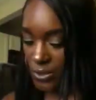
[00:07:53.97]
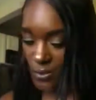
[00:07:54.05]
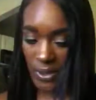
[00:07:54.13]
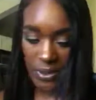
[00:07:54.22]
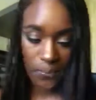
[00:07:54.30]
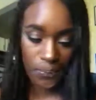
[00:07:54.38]
to
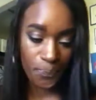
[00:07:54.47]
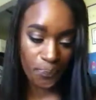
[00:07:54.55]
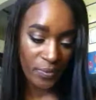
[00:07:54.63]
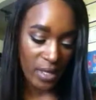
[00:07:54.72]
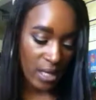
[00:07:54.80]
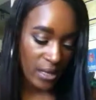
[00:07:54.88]
it.
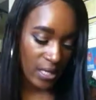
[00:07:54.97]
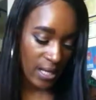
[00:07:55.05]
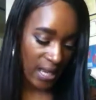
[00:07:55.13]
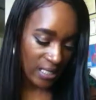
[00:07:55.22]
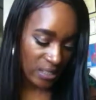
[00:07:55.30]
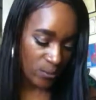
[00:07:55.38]
The
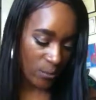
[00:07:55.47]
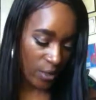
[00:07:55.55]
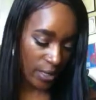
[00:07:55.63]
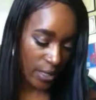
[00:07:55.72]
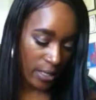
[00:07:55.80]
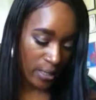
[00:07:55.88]
next
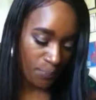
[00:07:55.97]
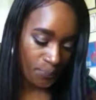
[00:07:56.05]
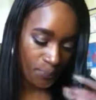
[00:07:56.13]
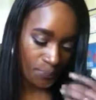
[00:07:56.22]
one,